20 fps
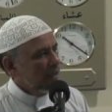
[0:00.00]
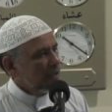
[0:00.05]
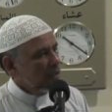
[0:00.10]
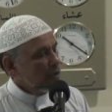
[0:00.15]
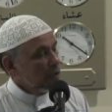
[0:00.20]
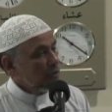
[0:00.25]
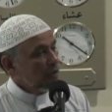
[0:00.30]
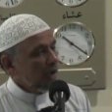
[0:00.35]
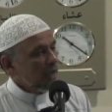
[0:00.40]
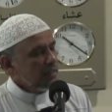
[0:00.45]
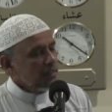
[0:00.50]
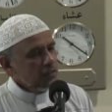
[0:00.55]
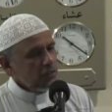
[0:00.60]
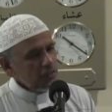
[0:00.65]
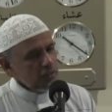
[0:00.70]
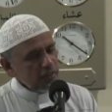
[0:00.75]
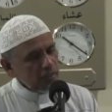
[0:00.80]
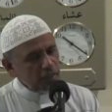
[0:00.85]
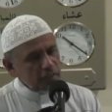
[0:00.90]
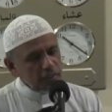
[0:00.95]
To grant
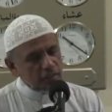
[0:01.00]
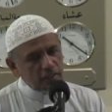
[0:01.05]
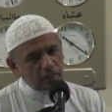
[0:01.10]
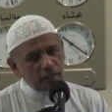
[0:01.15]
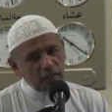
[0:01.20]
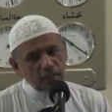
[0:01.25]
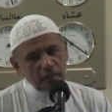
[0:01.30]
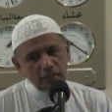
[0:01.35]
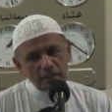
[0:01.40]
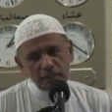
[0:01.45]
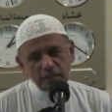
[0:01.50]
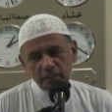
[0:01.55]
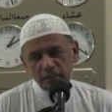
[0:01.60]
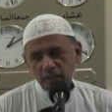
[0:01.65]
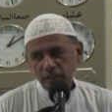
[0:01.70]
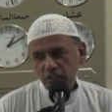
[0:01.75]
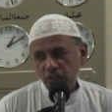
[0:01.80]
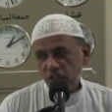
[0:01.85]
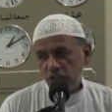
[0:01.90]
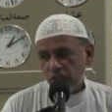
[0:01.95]
us the skills and
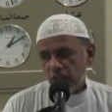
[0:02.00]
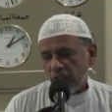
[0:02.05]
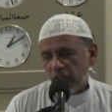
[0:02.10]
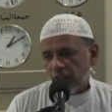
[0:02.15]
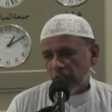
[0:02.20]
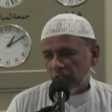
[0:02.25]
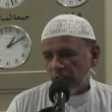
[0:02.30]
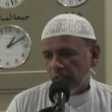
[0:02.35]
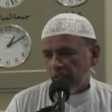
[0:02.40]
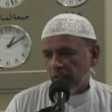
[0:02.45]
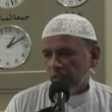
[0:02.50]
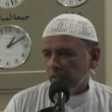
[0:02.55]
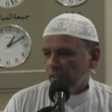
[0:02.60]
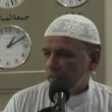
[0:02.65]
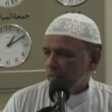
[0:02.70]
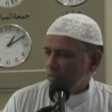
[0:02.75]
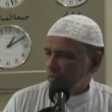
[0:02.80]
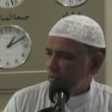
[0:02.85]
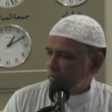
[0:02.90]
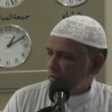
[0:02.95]
the, the,
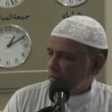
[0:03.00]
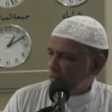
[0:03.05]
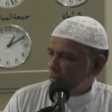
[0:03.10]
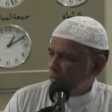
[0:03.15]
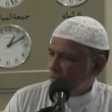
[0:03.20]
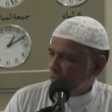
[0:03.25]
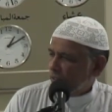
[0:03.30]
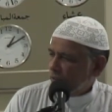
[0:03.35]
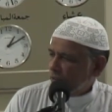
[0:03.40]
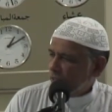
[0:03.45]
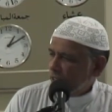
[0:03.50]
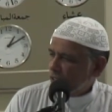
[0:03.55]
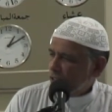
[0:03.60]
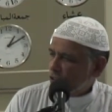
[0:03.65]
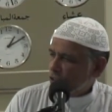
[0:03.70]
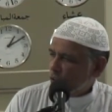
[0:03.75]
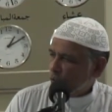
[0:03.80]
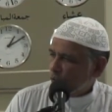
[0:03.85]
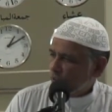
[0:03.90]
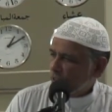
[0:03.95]
the, the
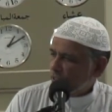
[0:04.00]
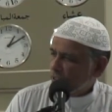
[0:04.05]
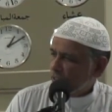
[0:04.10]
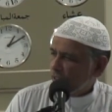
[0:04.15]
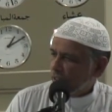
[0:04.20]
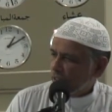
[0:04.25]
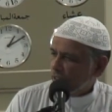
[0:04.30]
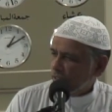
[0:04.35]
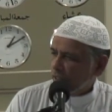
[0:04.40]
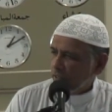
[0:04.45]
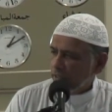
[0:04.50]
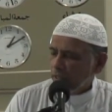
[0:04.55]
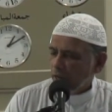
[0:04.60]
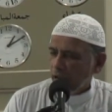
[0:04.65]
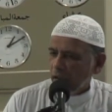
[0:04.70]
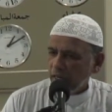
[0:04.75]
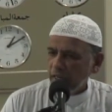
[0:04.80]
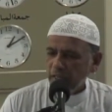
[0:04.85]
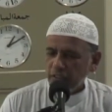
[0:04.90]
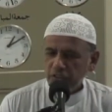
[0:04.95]
resources, the
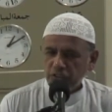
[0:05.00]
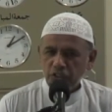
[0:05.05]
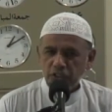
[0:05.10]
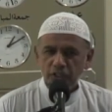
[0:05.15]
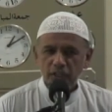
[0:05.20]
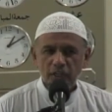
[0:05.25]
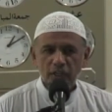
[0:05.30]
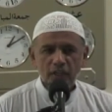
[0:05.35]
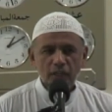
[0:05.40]
knowledge,